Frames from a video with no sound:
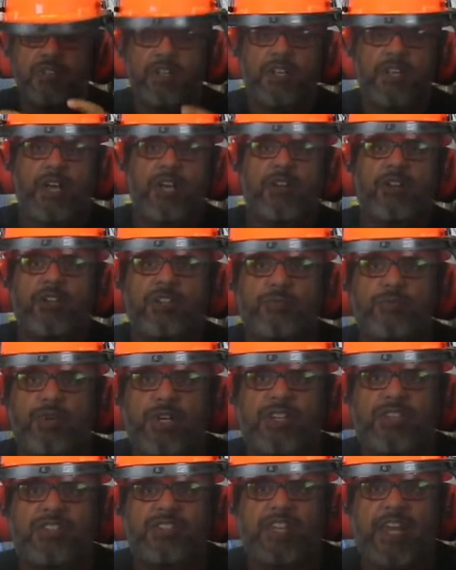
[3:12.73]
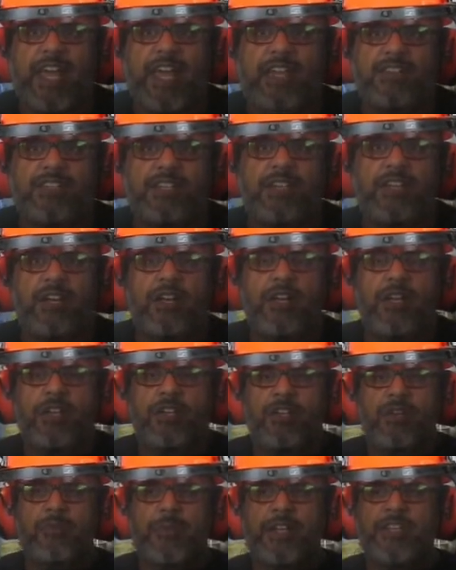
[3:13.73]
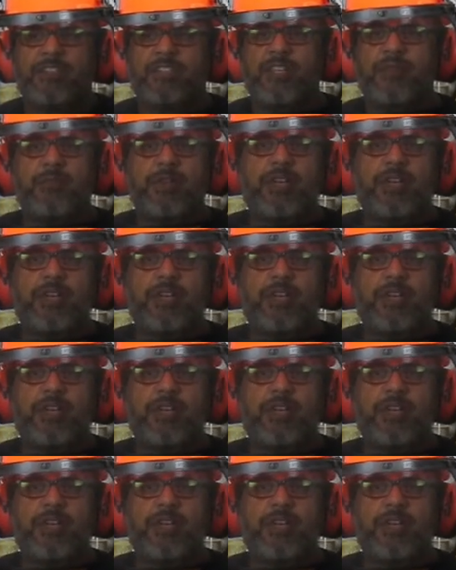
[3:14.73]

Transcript: kind of looks pretty snazzy. You might see